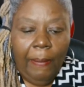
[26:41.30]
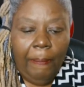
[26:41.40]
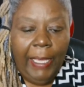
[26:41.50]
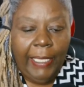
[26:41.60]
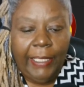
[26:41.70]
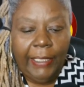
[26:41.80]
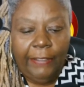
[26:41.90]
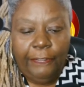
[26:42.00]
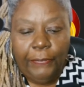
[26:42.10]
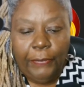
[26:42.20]
Cliff
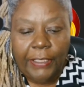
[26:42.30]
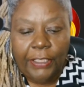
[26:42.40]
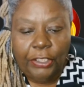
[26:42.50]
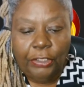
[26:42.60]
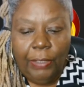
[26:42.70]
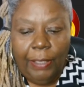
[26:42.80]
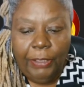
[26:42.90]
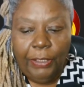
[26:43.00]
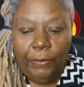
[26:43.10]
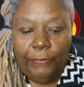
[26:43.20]
versus Trump
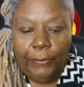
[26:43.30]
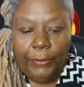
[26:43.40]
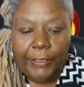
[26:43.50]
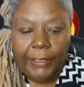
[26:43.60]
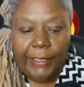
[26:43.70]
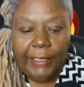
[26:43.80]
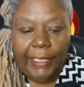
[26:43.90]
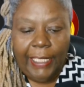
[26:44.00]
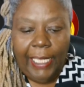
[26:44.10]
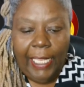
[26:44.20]

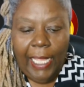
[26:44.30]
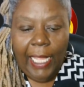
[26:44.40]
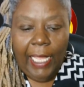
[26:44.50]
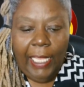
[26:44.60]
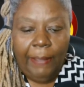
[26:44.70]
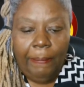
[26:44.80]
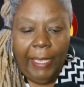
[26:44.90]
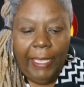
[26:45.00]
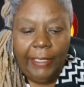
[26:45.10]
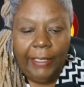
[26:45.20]
University and
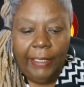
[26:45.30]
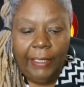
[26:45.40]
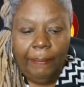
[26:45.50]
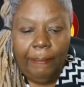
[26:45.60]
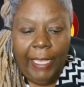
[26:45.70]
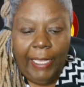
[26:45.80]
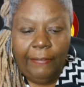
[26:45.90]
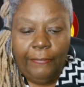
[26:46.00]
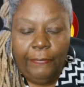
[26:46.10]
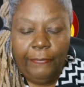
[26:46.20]

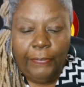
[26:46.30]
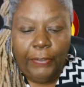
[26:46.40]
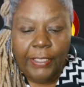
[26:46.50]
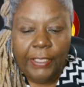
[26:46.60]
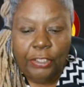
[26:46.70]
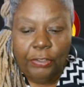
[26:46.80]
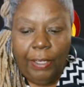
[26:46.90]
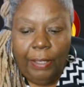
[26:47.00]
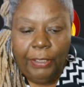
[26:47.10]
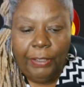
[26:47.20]
Makeoff versus
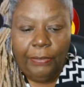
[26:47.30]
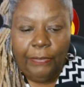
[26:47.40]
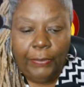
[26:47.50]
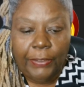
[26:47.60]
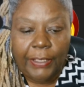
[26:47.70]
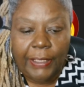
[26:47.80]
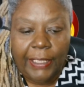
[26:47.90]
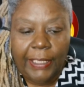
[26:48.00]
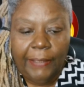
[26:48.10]
Trump University.